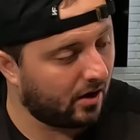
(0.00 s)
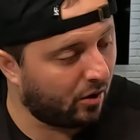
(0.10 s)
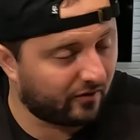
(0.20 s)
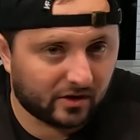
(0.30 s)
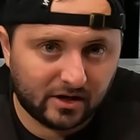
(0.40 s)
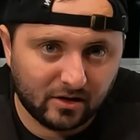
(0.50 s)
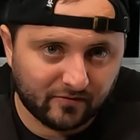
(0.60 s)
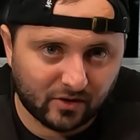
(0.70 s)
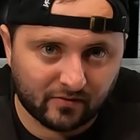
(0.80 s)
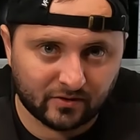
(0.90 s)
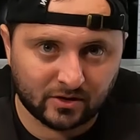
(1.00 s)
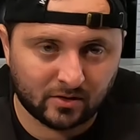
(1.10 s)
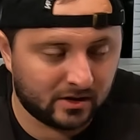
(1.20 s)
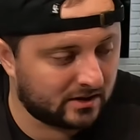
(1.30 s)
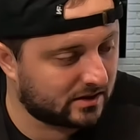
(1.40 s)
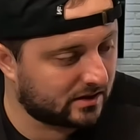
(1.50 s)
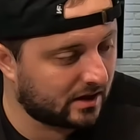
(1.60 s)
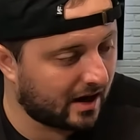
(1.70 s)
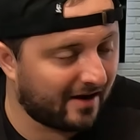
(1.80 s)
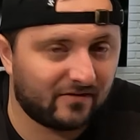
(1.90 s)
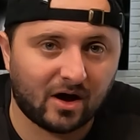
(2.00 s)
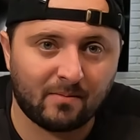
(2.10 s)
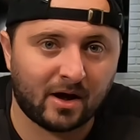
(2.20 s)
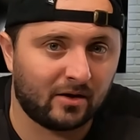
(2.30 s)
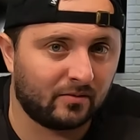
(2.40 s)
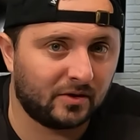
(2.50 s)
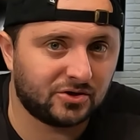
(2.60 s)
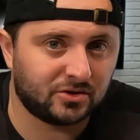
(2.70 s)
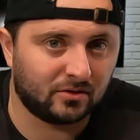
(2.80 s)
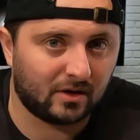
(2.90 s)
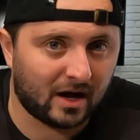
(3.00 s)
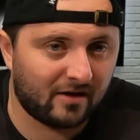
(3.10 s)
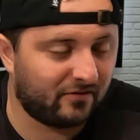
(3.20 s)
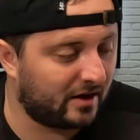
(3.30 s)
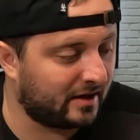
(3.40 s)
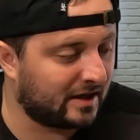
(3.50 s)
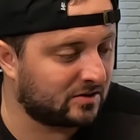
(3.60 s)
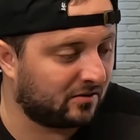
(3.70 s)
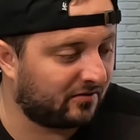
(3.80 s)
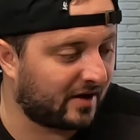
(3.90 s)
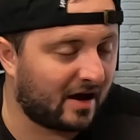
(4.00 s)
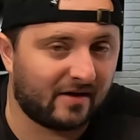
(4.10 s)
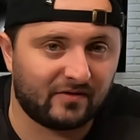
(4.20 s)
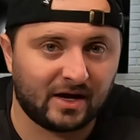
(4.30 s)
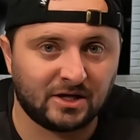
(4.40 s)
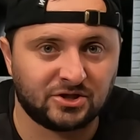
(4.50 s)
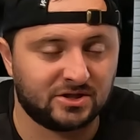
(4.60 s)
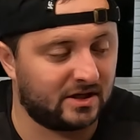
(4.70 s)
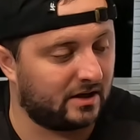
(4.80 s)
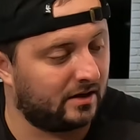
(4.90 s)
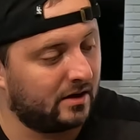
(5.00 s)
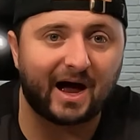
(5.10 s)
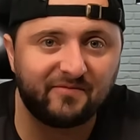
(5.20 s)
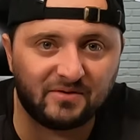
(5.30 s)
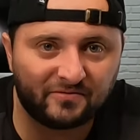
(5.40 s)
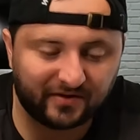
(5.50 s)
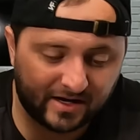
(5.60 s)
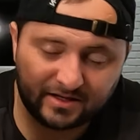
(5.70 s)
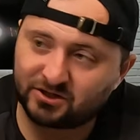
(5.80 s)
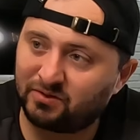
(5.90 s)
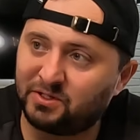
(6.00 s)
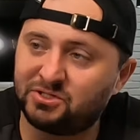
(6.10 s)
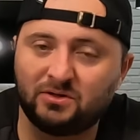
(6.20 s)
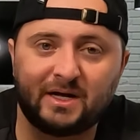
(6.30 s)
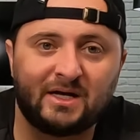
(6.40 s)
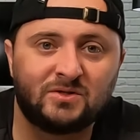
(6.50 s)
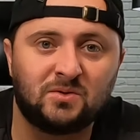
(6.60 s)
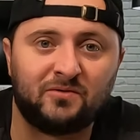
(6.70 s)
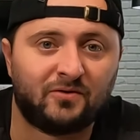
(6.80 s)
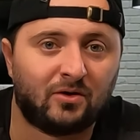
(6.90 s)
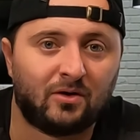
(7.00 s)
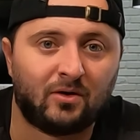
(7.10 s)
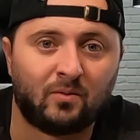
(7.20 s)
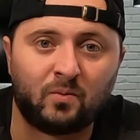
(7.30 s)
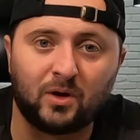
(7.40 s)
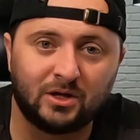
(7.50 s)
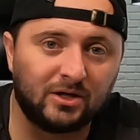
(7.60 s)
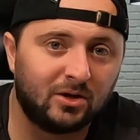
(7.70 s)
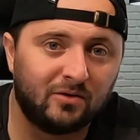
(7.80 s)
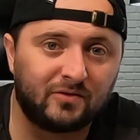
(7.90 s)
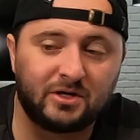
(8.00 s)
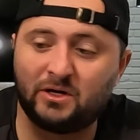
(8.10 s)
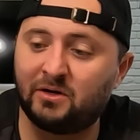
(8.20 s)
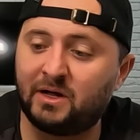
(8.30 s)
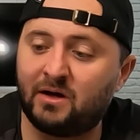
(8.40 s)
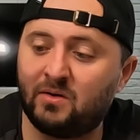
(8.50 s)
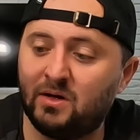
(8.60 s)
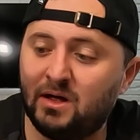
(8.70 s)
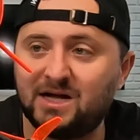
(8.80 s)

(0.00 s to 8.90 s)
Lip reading: Over here, if you haven't noticed, I've got my original iFlight Nazgul 5 HD. I've been flying this original Nazgul for a little over a year now.